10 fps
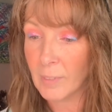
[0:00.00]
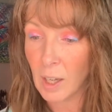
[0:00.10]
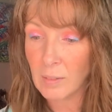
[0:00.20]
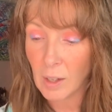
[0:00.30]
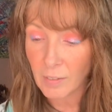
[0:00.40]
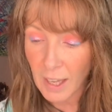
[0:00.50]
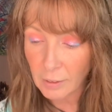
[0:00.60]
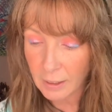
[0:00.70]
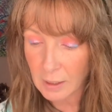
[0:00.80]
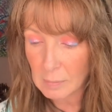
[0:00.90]
I, I've had it
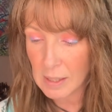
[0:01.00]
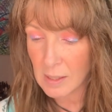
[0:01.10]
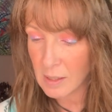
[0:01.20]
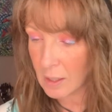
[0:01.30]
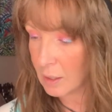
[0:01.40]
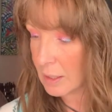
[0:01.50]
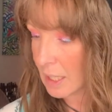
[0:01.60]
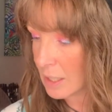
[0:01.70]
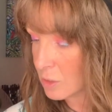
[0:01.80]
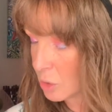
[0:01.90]
recommended that I
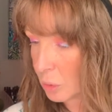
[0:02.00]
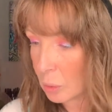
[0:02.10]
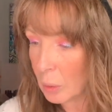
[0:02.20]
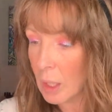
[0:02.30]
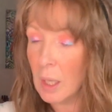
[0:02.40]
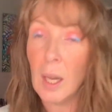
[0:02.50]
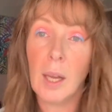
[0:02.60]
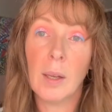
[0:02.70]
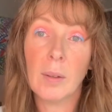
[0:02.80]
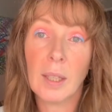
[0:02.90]
need to uh,